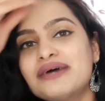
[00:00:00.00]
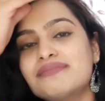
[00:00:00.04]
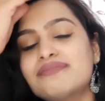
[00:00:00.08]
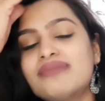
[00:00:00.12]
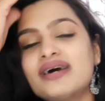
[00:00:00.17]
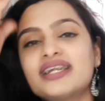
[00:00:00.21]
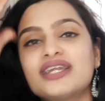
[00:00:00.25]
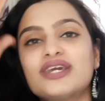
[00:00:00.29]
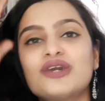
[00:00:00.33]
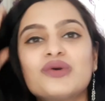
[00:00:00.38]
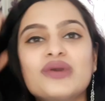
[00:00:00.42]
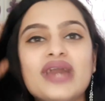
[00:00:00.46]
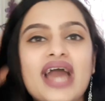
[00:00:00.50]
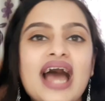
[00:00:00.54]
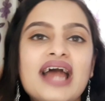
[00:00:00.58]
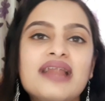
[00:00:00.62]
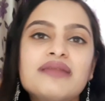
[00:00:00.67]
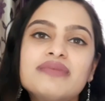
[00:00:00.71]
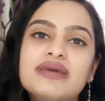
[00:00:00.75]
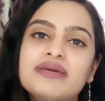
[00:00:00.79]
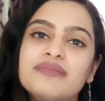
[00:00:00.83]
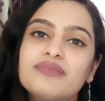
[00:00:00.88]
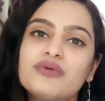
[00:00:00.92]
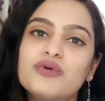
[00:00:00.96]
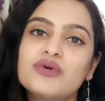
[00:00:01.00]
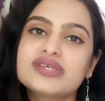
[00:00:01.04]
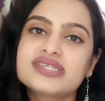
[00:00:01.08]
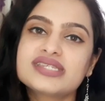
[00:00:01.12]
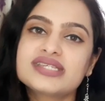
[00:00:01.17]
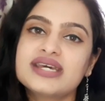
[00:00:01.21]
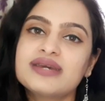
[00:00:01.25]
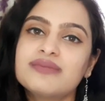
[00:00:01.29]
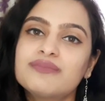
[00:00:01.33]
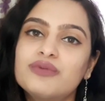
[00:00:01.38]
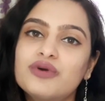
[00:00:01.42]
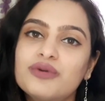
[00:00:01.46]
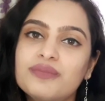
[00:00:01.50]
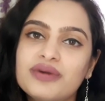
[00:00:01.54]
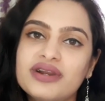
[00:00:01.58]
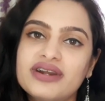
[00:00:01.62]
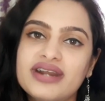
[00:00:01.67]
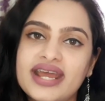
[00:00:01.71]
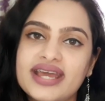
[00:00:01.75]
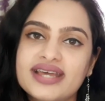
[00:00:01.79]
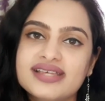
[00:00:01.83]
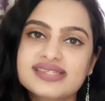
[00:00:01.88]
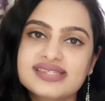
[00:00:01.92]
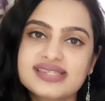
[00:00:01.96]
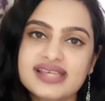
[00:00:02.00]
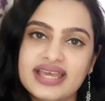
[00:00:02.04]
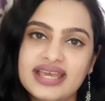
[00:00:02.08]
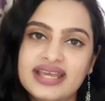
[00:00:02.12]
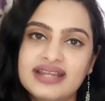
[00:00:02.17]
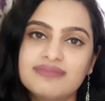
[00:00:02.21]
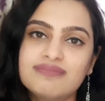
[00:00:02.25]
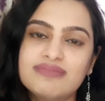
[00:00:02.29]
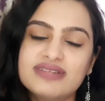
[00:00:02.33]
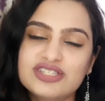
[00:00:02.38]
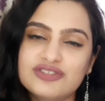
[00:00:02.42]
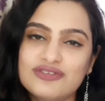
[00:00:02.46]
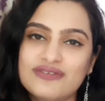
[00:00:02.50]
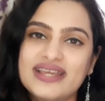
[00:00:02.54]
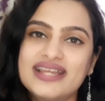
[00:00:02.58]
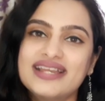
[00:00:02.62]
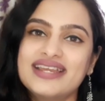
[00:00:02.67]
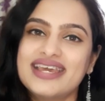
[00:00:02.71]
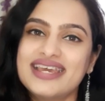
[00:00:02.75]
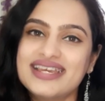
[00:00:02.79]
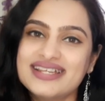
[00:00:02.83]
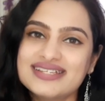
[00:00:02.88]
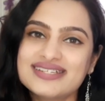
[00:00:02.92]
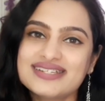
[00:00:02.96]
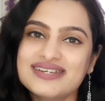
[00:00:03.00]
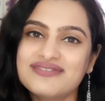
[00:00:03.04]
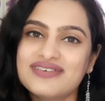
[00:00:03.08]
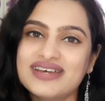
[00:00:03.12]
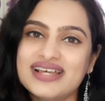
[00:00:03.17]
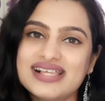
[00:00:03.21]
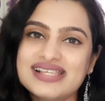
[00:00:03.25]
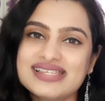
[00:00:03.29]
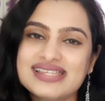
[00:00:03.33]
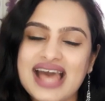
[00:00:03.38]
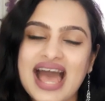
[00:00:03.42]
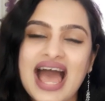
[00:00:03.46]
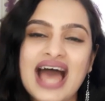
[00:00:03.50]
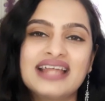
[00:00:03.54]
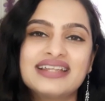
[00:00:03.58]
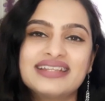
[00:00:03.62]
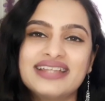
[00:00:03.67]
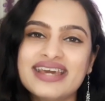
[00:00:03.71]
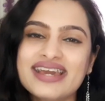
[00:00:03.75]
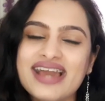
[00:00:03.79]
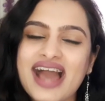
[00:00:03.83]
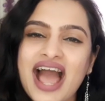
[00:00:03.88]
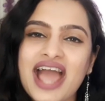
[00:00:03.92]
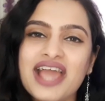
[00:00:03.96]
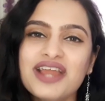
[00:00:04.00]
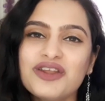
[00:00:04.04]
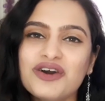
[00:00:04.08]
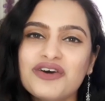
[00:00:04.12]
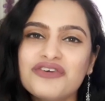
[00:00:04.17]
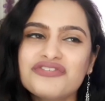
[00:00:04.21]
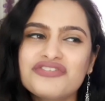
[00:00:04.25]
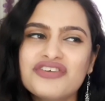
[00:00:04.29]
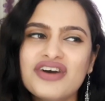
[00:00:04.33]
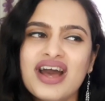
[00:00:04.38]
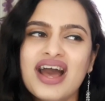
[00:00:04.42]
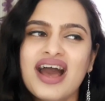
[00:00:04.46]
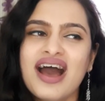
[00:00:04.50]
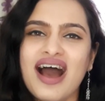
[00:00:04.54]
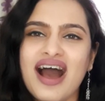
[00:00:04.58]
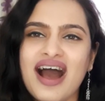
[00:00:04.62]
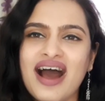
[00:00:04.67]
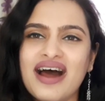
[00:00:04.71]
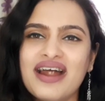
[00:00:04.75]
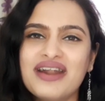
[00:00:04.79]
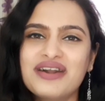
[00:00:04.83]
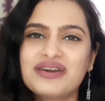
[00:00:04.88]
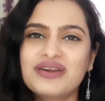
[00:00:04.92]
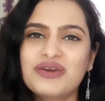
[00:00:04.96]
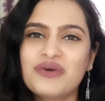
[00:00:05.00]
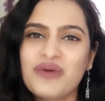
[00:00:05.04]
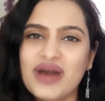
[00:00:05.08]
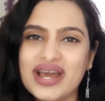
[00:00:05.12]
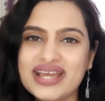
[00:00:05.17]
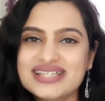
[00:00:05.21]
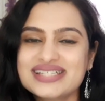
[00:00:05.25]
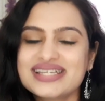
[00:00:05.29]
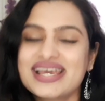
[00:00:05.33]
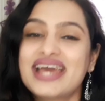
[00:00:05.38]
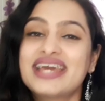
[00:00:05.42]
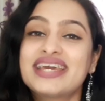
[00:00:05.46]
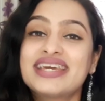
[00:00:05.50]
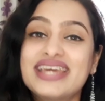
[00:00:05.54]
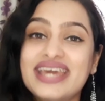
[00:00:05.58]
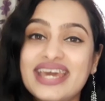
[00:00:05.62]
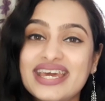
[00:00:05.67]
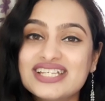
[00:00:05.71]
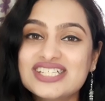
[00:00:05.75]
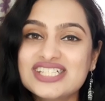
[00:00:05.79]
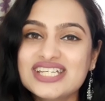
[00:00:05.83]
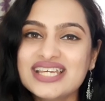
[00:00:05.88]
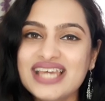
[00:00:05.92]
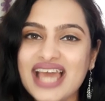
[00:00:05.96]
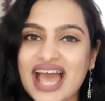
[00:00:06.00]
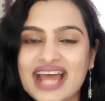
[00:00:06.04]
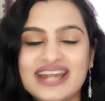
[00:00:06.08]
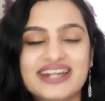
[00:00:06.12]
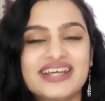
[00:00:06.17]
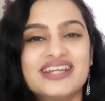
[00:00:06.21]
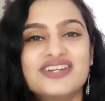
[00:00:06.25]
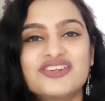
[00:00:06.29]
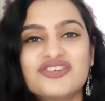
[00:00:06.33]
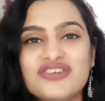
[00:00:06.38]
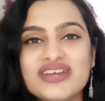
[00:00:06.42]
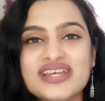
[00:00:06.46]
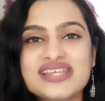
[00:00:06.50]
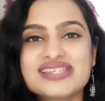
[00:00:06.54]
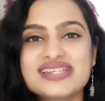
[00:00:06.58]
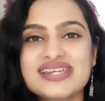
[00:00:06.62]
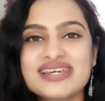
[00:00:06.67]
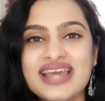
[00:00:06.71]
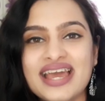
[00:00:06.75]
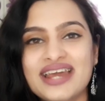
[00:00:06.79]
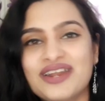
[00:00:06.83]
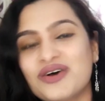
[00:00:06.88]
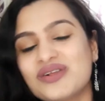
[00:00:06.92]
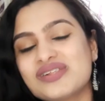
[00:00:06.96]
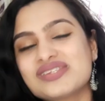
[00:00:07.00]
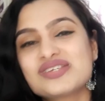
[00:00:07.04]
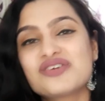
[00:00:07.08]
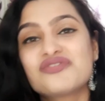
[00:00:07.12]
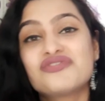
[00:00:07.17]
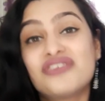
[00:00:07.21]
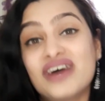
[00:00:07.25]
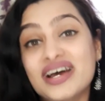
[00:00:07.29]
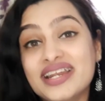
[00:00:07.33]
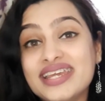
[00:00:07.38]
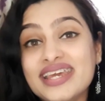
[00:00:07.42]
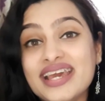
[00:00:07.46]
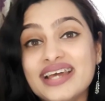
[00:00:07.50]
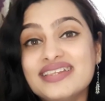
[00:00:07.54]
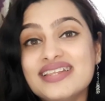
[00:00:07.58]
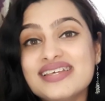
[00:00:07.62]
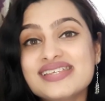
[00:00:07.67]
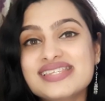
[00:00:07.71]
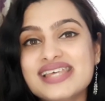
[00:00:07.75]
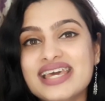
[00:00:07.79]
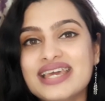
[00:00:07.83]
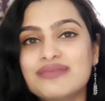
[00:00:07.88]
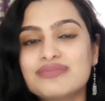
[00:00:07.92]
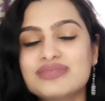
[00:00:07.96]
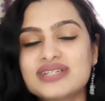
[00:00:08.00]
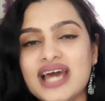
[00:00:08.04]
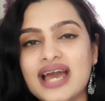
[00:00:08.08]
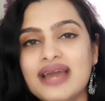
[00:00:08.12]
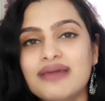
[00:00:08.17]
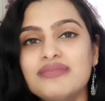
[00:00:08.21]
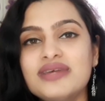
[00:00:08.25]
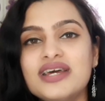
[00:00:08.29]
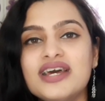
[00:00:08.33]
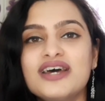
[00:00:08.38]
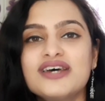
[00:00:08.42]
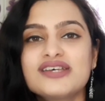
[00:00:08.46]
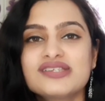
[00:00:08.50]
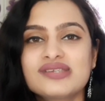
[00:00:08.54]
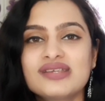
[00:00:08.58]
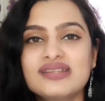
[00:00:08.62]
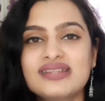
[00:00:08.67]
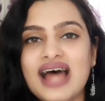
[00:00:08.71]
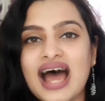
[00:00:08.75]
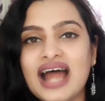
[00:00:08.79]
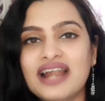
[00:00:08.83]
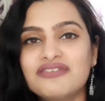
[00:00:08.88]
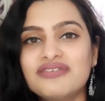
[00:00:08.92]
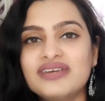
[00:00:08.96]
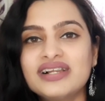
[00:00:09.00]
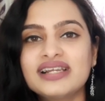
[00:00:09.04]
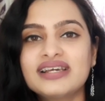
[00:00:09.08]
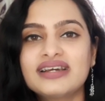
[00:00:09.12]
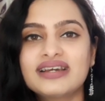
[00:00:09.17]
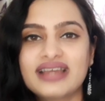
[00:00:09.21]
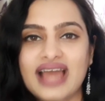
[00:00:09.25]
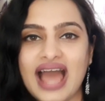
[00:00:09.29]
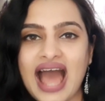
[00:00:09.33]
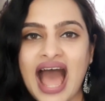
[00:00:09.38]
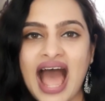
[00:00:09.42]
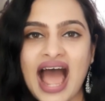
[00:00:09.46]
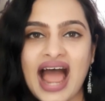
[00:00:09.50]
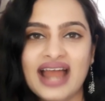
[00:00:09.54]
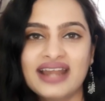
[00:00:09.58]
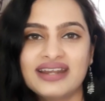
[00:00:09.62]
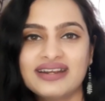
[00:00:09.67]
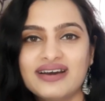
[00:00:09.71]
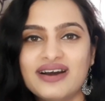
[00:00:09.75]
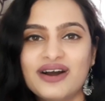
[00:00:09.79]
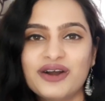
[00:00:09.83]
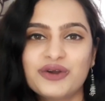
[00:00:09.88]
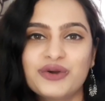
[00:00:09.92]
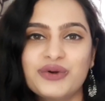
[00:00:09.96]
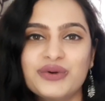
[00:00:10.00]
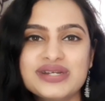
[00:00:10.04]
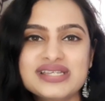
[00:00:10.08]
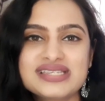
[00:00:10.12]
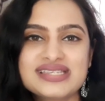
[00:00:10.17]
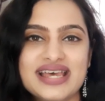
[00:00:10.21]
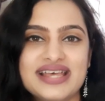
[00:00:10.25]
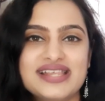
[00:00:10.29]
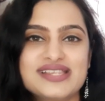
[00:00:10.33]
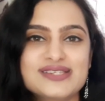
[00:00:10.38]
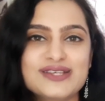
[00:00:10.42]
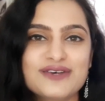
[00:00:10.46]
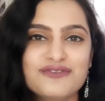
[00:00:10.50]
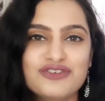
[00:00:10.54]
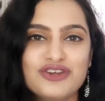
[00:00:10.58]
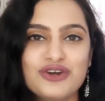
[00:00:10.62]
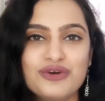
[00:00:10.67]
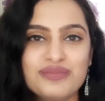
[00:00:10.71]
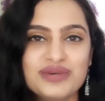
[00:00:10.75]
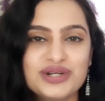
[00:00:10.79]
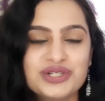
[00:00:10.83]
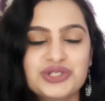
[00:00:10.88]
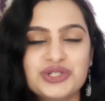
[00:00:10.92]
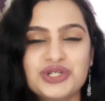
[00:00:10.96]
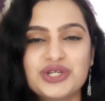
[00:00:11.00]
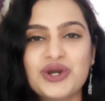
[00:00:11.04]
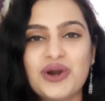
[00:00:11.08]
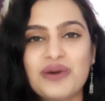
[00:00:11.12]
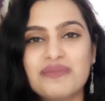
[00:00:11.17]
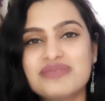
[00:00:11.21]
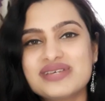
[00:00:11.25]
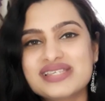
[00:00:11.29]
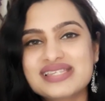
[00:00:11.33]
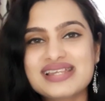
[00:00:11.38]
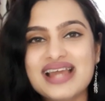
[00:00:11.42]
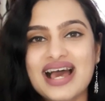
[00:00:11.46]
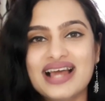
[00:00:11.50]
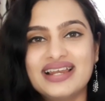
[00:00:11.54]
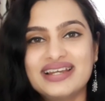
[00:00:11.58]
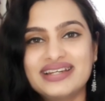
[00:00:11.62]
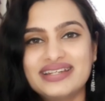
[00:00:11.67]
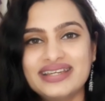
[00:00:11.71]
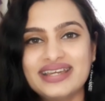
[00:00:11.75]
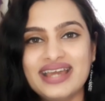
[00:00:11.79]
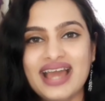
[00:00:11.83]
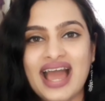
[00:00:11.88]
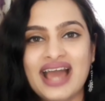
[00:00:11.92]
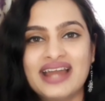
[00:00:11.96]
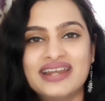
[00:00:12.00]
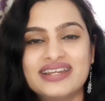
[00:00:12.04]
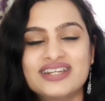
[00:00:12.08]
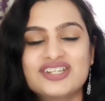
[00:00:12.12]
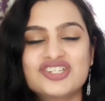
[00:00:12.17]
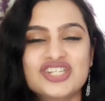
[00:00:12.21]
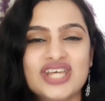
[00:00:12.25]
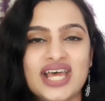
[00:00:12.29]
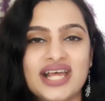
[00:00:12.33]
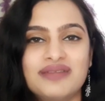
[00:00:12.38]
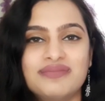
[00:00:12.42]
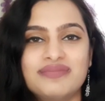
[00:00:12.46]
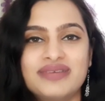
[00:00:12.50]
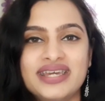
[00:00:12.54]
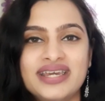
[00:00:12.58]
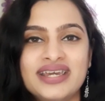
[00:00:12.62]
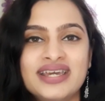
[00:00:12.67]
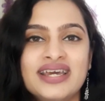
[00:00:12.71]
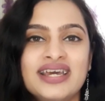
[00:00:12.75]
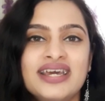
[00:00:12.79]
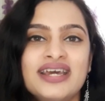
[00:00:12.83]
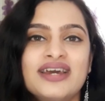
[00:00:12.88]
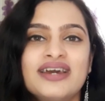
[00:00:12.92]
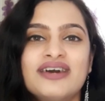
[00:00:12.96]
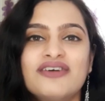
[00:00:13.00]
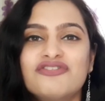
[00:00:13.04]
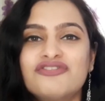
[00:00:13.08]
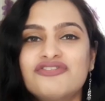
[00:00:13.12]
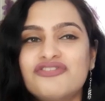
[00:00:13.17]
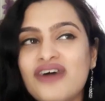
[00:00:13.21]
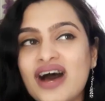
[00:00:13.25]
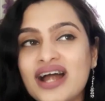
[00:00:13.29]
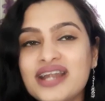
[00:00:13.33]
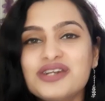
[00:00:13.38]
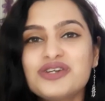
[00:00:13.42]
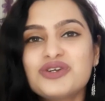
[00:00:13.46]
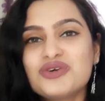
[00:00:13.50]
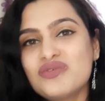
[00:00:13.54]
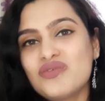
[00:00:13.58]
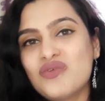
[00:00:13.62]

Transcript: but you can be posting boomerangs in between intervals, and they kind of are quite engaging and interesting and also funny at the same time. So that will add a good sense of humor to your personality, and it shall be fun to